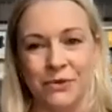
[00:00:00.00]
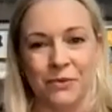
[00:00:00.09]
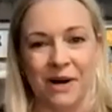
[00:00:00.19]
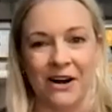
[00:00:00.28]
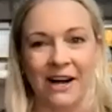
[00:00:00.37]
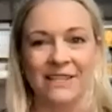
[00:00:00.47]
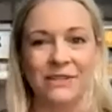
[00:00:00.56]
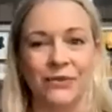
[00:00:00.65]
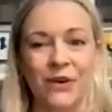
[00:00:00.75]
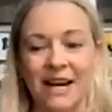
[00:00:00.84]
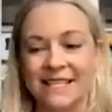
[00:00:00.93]
were wearing. And so
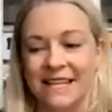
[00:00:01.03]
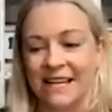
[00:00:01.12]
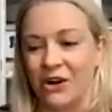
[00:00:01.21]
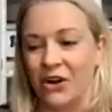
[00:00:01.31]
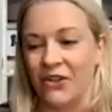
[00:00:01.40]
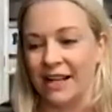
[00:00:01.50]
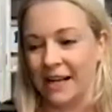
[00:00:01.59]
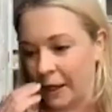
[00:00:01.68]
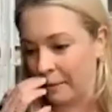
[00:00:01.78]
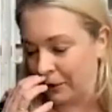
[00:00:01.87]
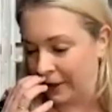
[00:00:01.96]
right as like all that kind
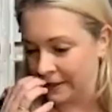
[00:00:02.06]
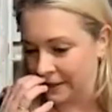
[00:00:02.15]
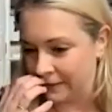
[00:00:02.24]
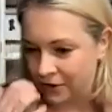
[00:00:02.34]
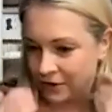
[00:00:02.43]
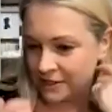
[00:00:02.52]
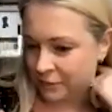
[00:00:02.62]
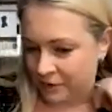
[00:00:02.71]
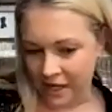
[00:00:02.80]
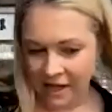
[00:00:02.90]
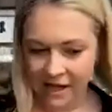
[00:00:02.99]
of bullying stuff starts,
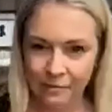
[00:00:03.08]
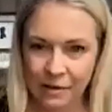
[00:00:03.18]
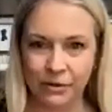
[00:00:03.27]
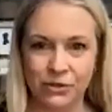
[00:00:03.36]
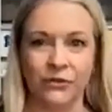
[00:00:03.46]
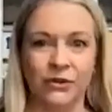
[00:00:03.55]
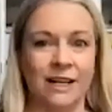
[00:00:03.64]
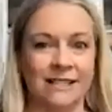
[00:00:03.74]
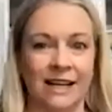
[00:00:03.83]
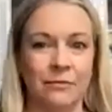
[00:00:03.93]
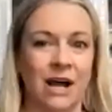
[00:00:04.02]
when people start
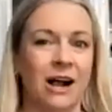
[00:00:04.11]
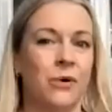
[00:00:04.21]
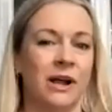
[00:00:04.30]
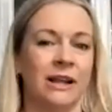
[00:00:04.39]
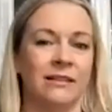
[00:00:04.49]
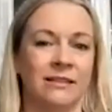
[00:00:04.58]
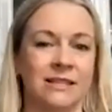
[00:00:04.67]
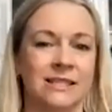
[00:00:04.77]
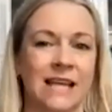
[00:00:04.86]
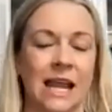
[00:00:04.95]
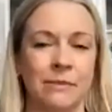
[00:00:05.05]
realizing I'm not quite the
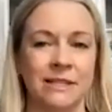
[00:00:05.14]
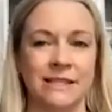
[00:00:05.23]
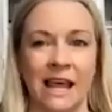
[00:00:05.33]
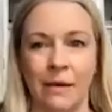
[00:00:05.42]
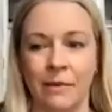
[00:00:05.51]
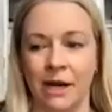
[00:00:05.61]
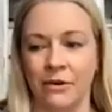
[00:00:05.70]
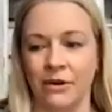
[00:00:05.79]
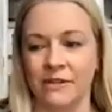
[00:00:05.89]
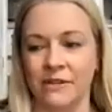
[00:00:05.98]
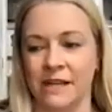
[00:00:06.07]
same as them and I don't
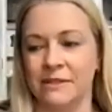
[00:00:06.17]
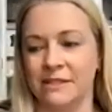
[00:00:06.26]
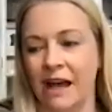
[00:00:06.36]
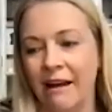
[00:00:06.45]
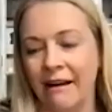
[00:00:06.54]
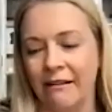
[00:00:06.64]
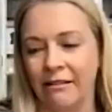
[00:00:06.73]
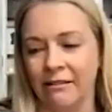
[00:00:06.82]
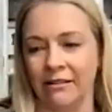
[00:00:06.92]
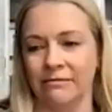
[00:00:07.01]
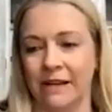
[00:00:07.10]
have the same style
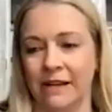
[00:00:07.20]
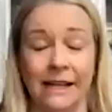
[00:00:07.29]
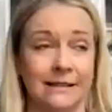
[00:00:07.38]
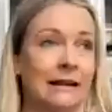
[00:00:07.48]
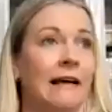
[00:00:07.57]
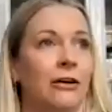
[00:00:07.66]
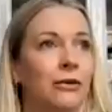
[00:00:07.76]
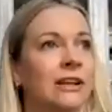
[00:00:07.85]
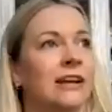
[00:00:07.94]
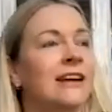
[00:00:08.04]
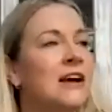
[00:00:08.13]
or any style
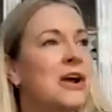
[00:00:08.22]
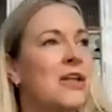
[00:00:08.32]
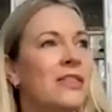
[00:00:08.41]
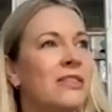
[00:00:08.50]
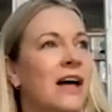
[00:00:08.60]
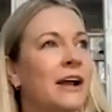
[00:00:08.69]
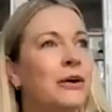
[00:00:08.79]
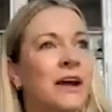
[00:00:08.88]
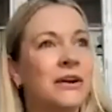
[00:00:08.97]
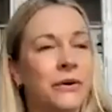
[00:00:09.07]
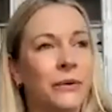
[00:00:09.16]
really, I go
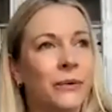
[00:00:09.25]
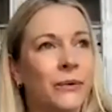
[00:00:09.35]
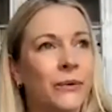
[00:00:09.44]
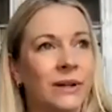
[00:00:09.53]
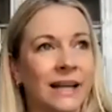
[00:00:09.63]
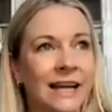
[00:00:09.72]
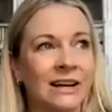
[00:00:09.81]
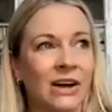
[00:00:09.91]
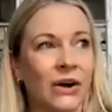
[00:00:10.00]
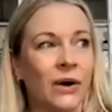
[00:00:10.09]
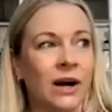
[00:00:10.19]
down to
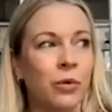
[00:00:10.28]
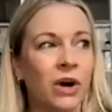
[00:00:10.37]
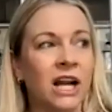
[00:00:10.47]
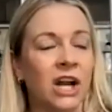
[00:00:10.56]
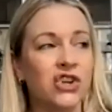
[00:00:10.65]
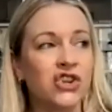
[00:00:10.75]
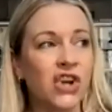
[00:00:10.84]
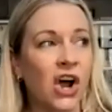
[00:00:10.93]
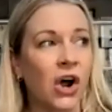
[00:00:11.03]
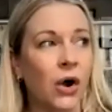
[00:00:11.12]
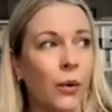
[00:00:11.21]
Orlando and I'm working on a
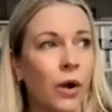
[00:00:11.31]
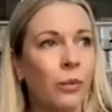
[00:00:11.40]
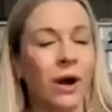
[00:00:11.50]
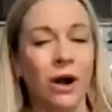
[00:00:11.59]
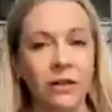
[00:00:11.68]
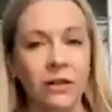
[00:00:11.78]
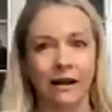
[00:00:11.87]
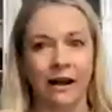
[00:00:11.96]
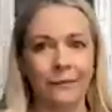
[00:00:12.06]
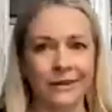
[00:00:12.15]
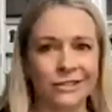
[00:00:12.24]
show where like
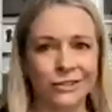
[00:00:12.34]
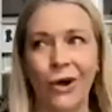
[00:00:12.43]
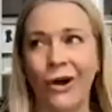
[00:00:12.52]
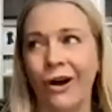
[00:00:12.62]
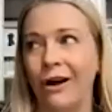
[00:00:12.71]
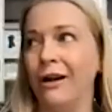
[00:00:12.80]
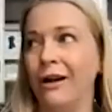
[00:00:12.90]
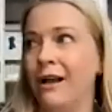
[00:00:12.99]
I'm the star,